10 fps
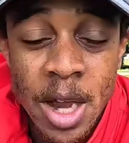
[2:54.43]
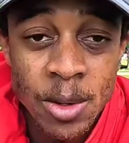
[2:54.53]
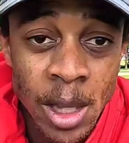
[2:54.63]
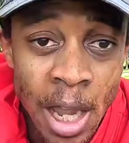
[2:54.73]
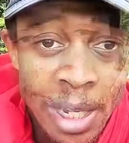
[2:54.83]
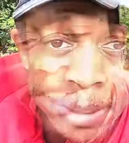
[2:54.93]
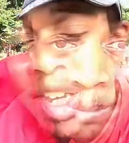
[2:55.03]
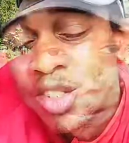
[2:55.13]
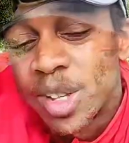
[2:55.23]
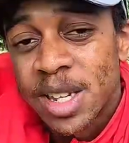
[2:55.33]
lateral line.
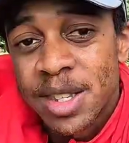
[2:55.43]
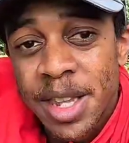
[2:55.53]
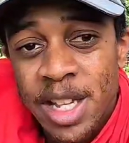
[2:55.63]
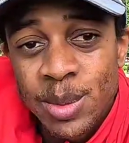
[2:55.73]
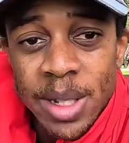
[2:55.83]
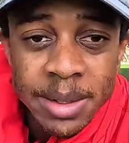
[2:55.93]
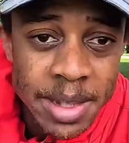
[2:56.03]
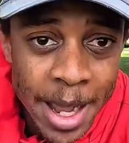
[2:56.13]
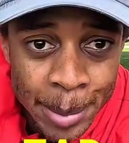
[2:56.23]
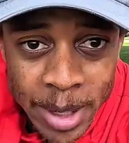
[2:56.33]
Catch you guys in the next one. Tap